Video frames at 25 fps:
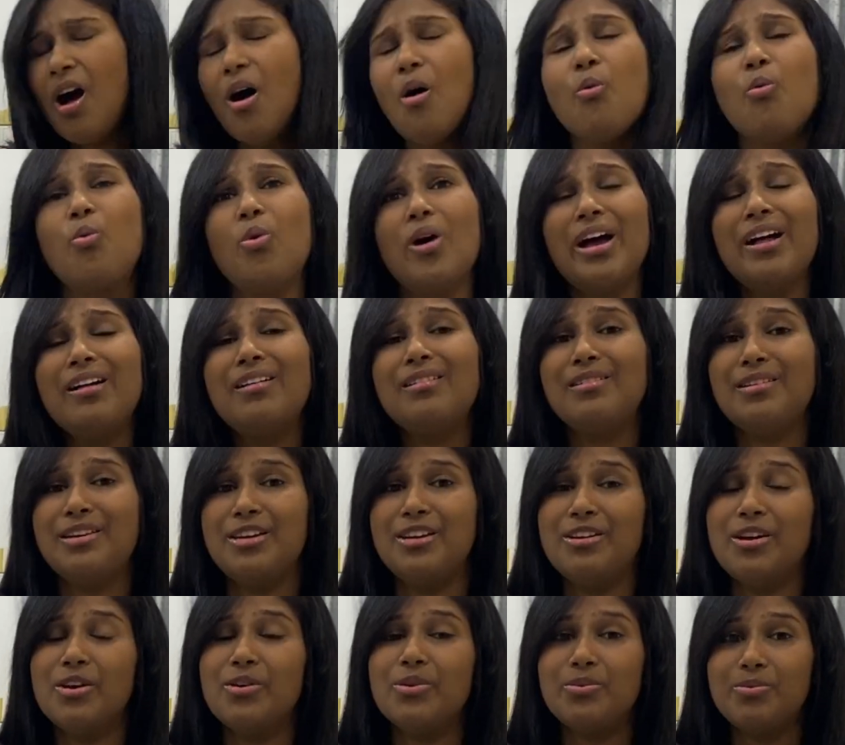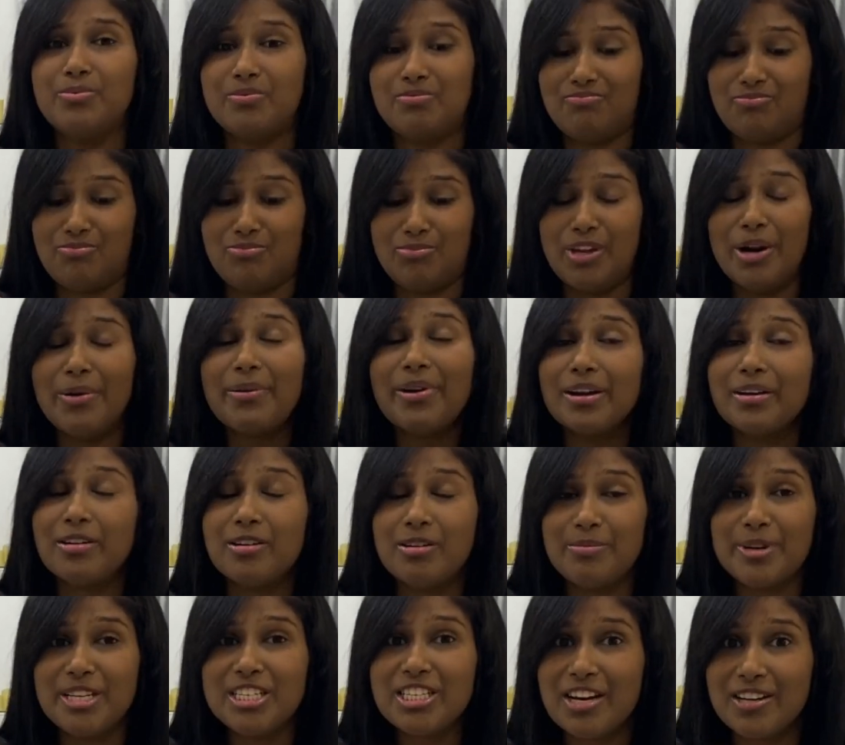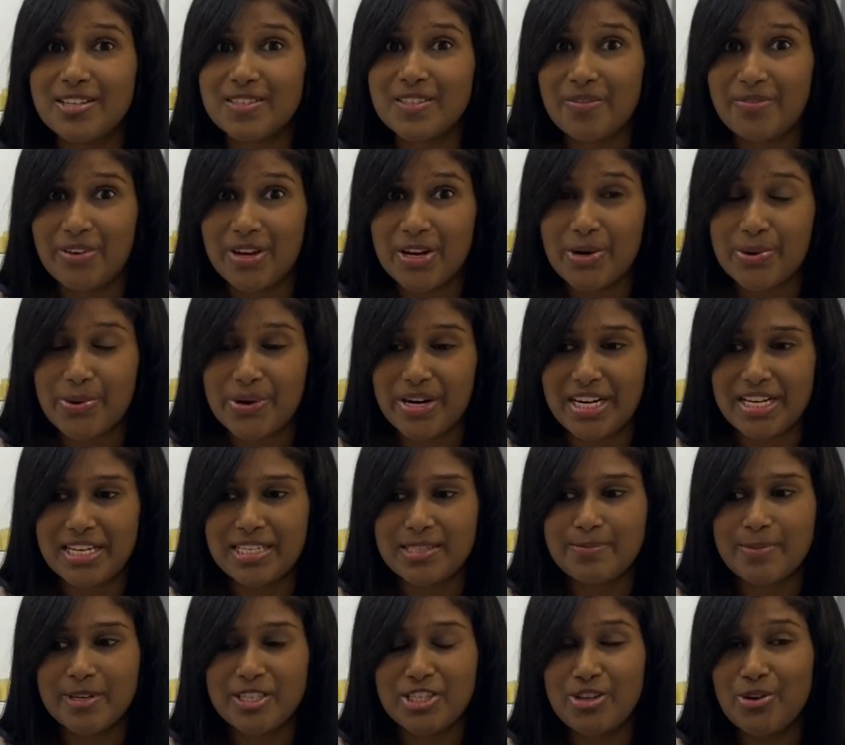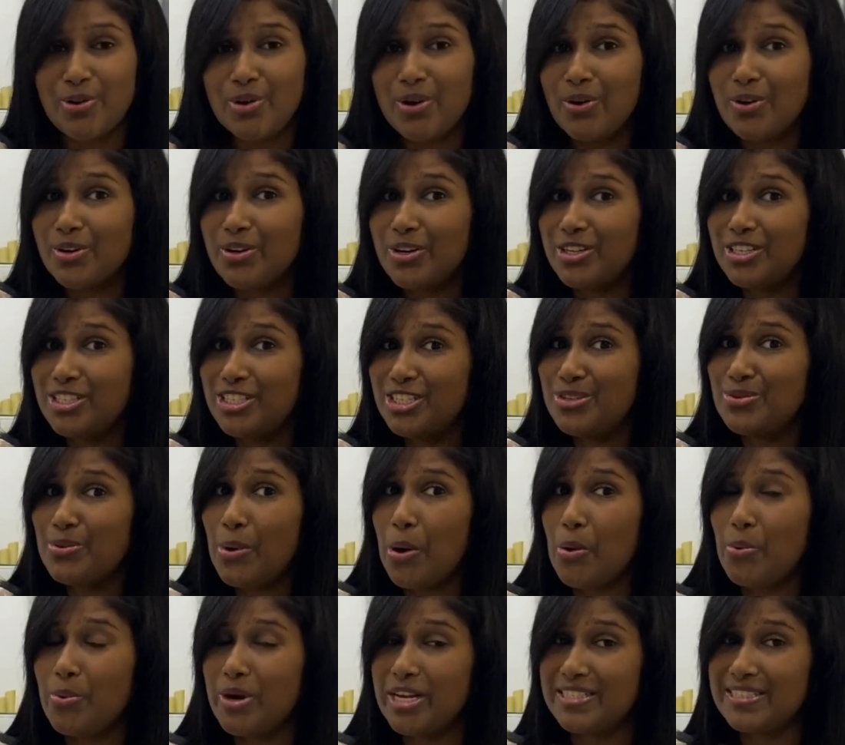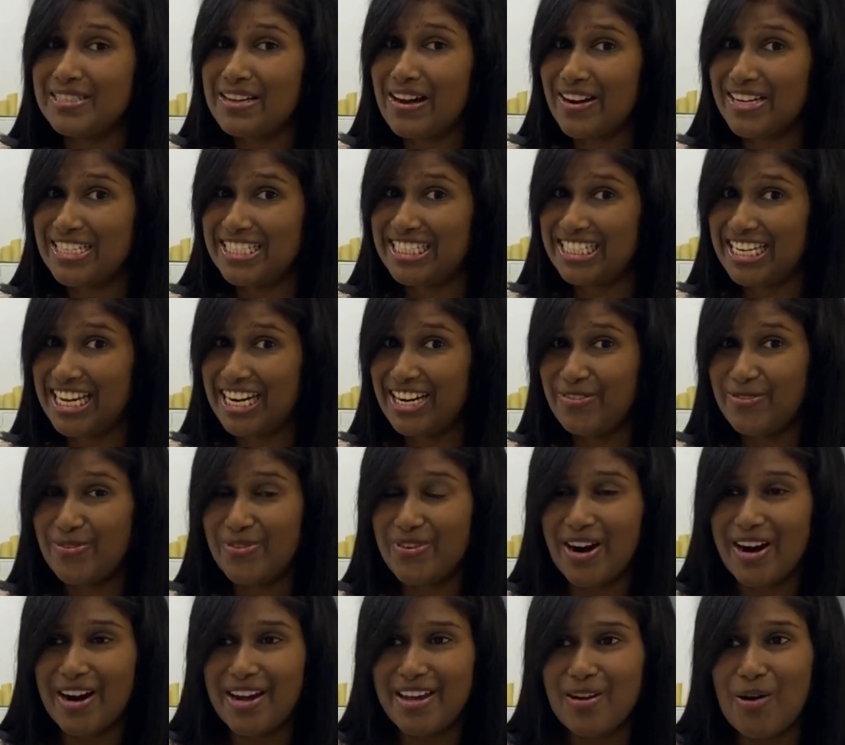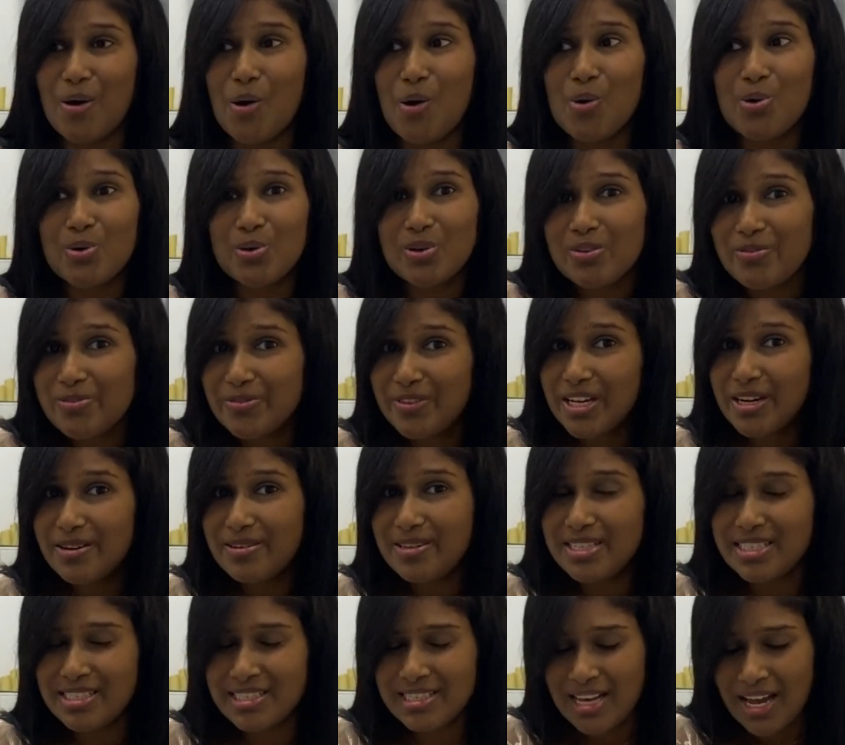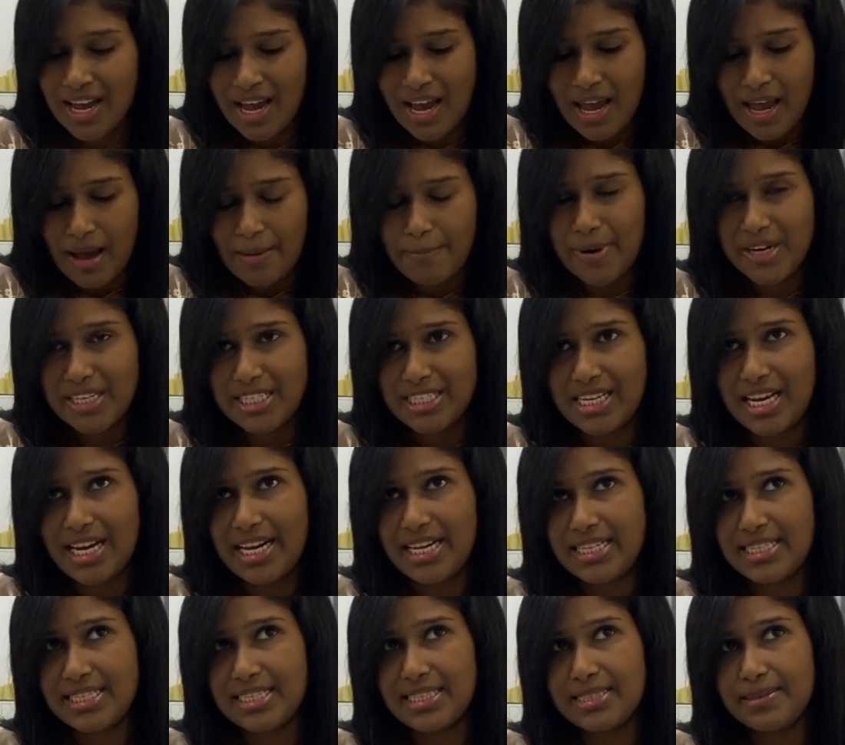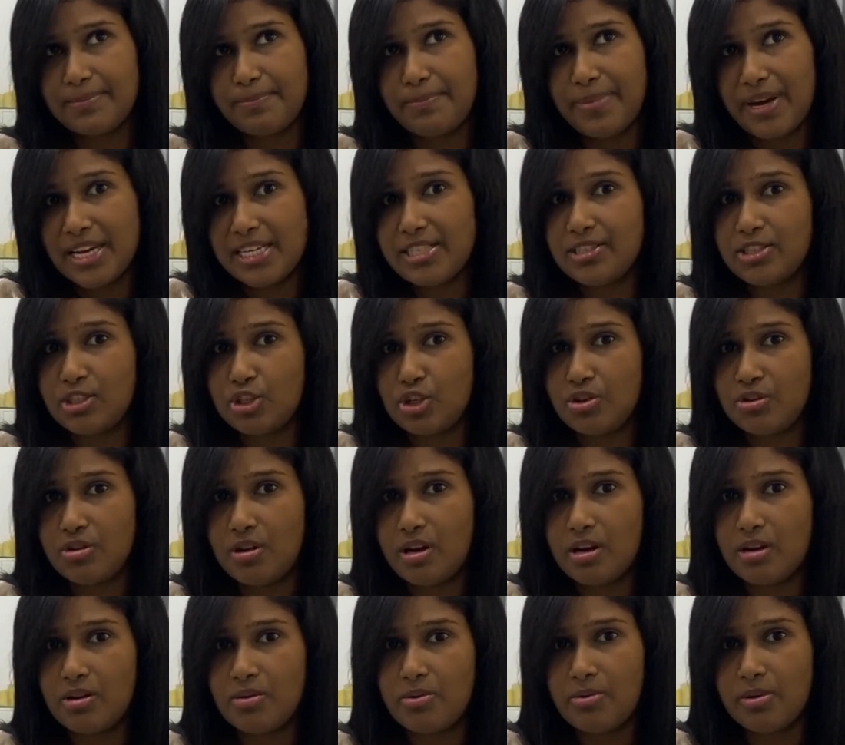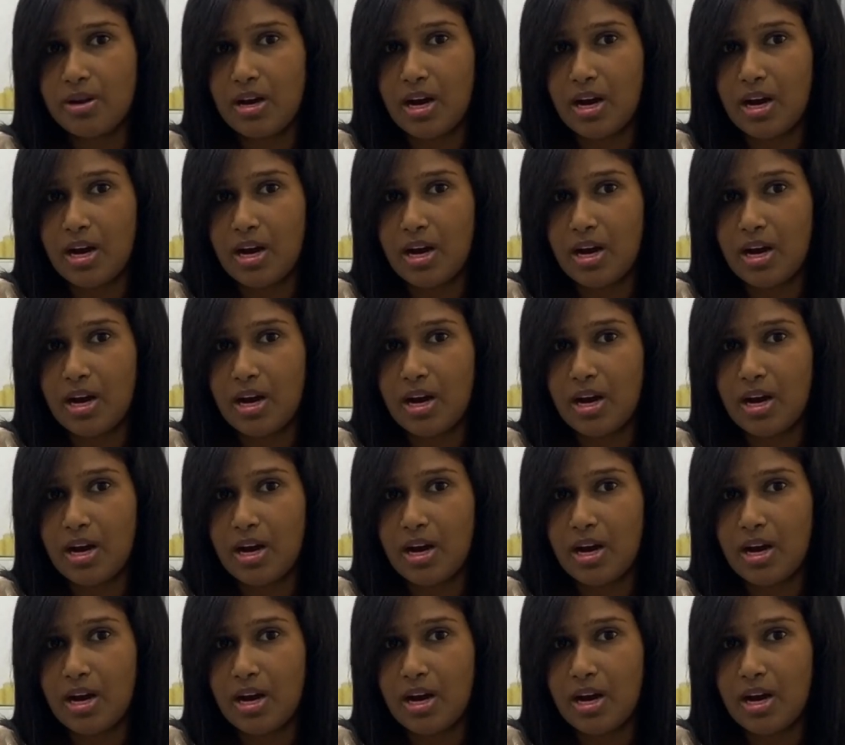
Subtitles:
Well, you know, there are going to be tons of ingredients, but you're not going to always identify all of those. But it's best to know